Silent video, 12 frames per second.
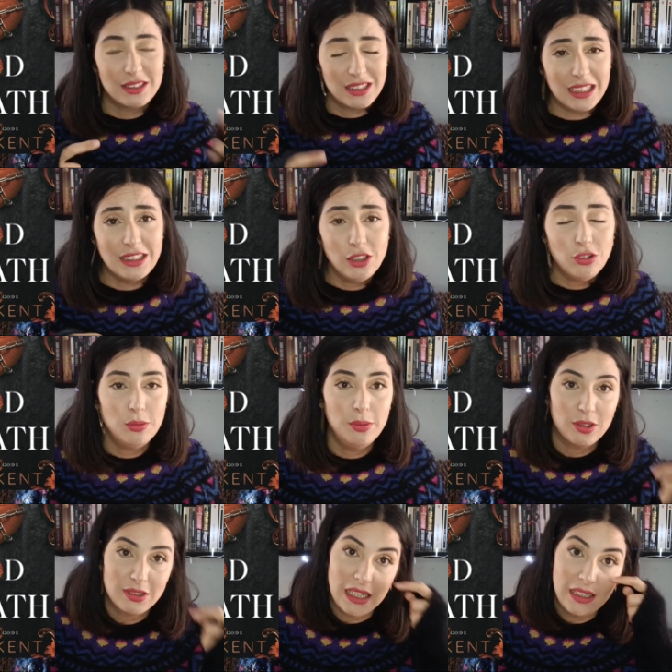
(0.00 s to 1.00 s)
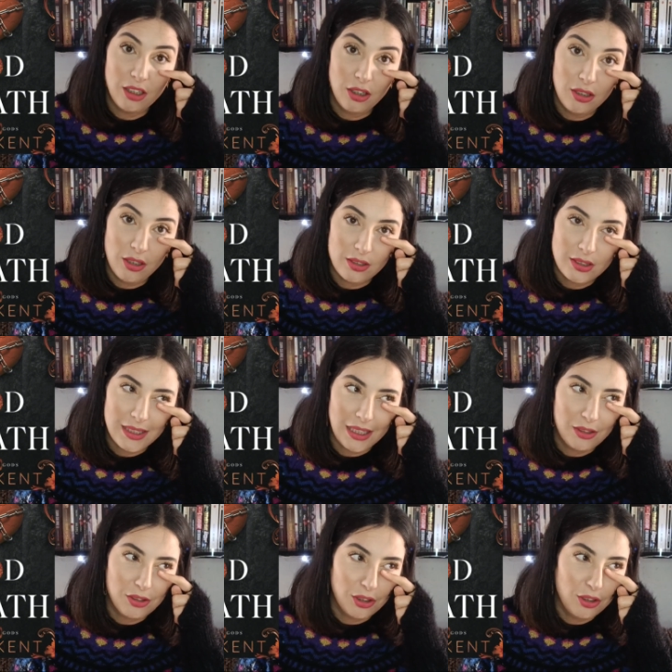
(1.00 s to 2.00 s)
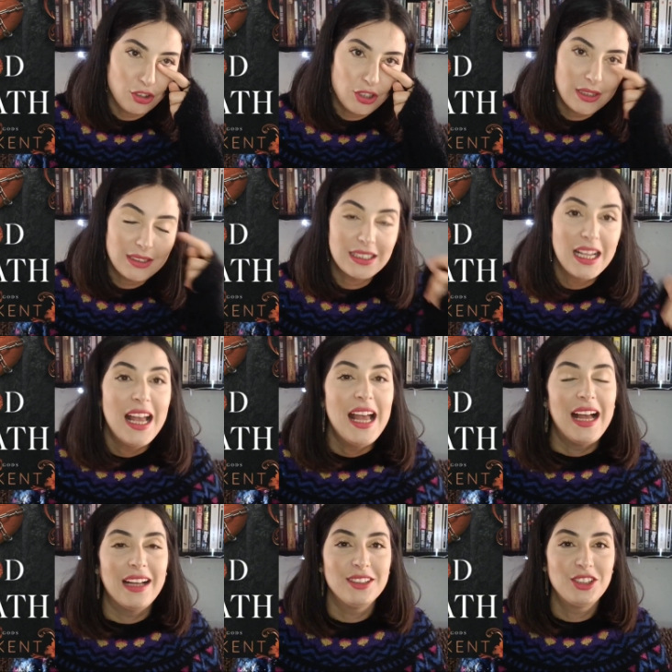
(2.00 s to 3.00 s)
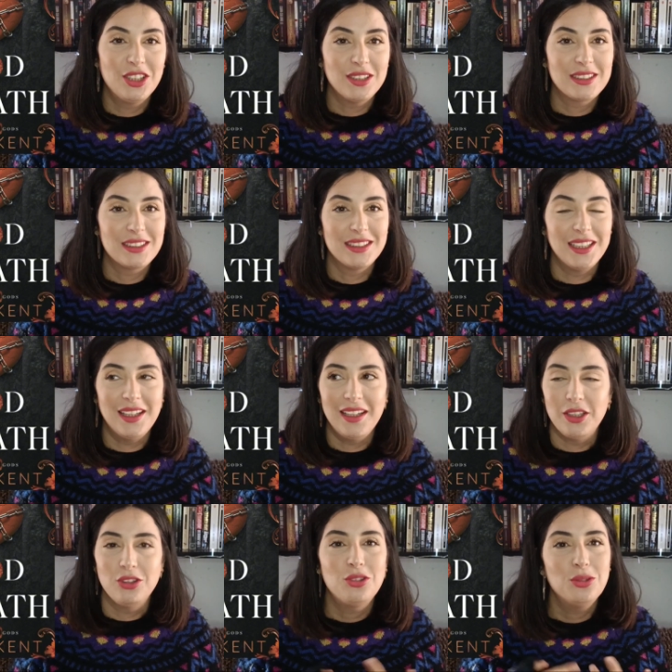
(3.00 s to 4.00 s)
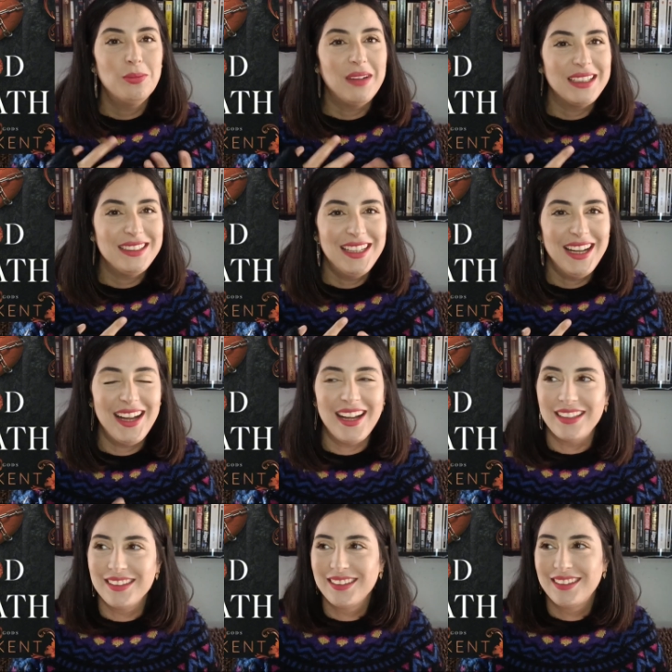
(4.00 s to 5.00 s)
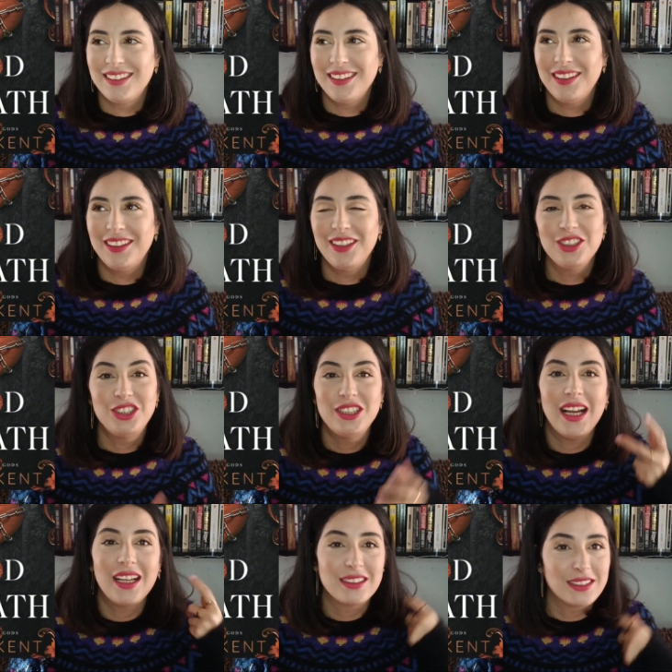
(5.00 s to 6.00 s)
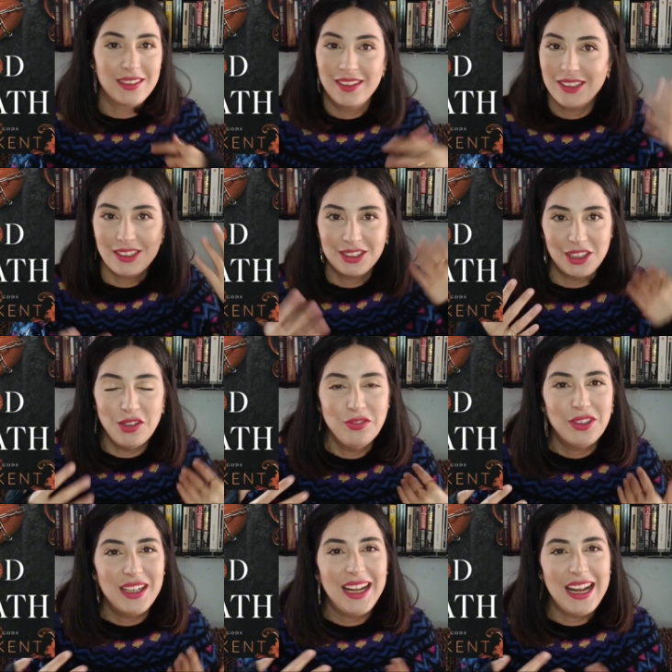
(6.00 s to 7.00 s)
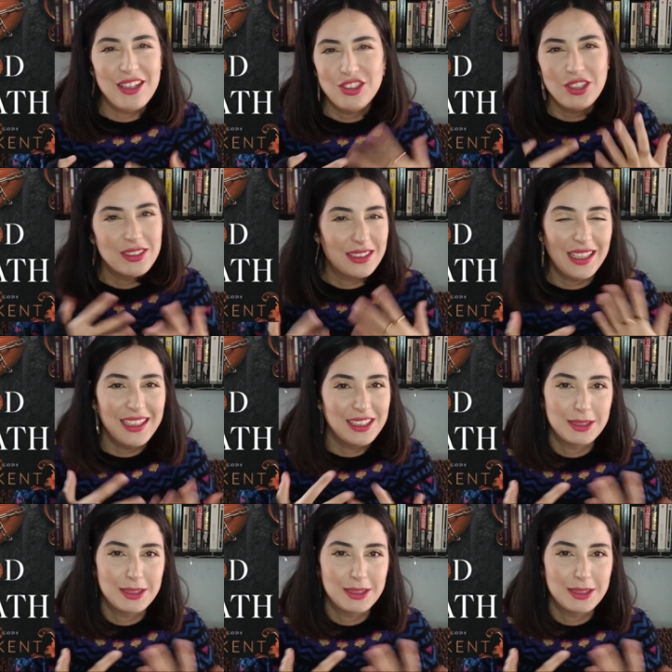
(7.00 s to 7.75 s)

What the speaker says: studying to be a psychologist, and she's into manga, and she has this silver hair. She's like